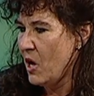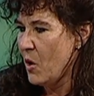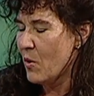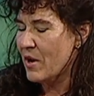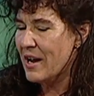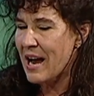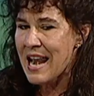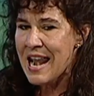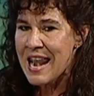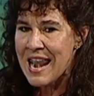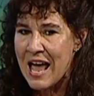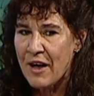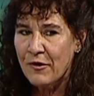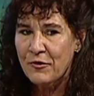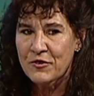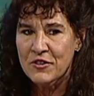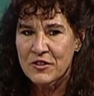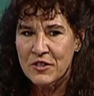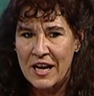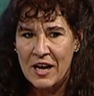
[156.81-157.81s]
When I
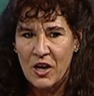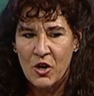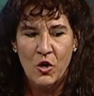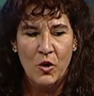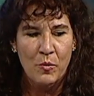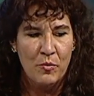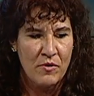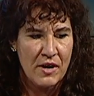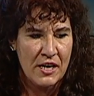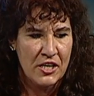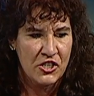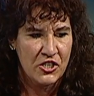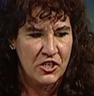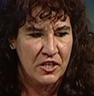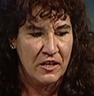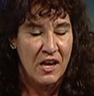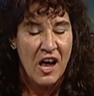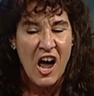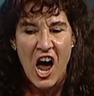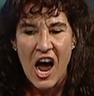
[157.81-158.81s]
left that
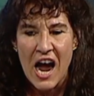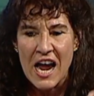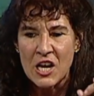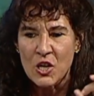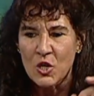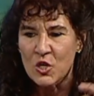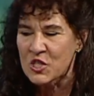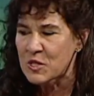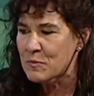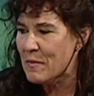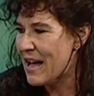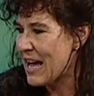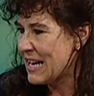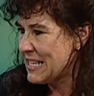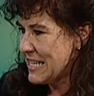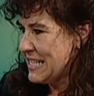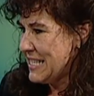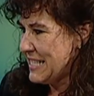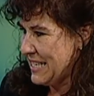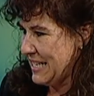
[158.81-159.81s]
corporation, I lost my
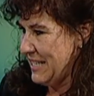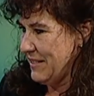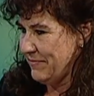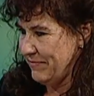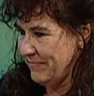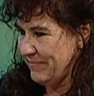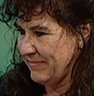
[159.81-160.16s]
identity.